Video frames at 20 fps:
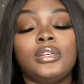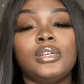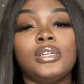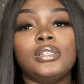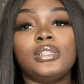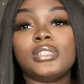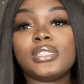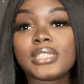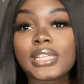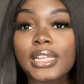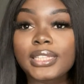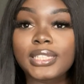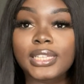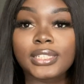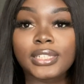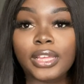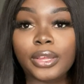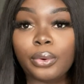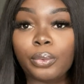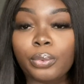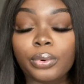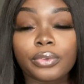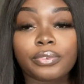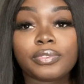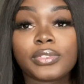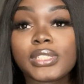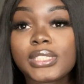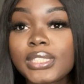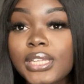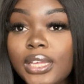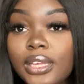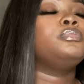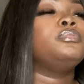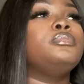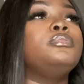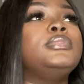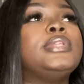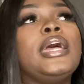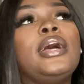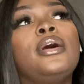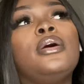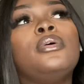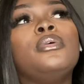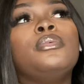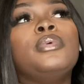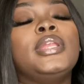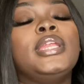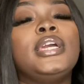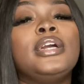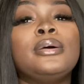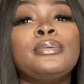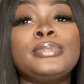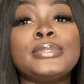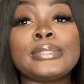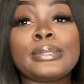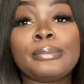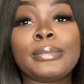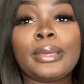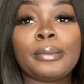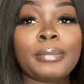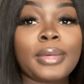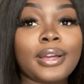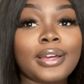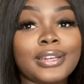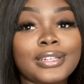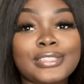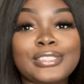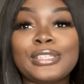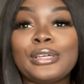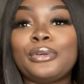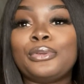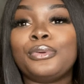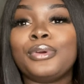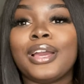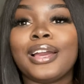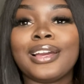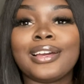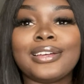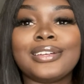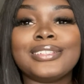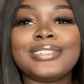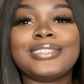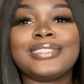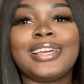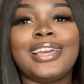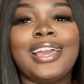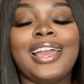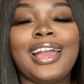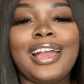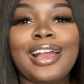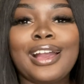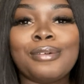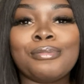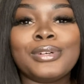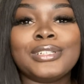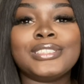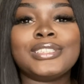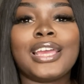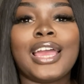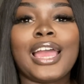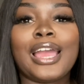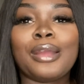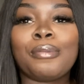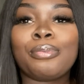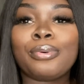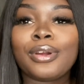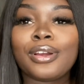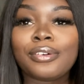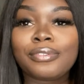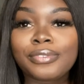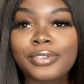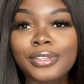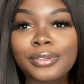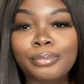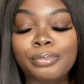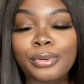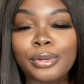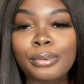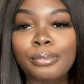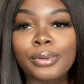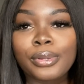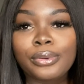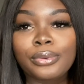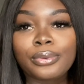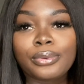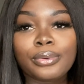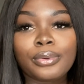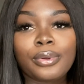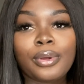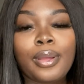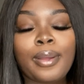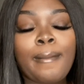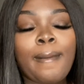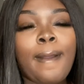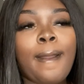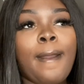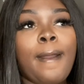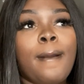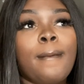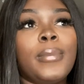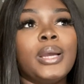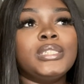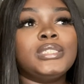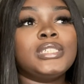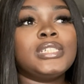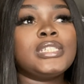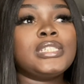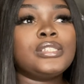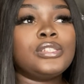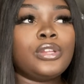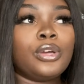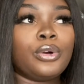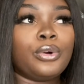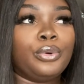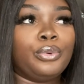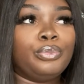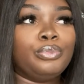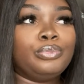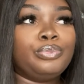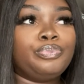does not think they are worth the same. Now, when it comes to me, I'm not gonna tell you guys how much I profit per bundle, but just know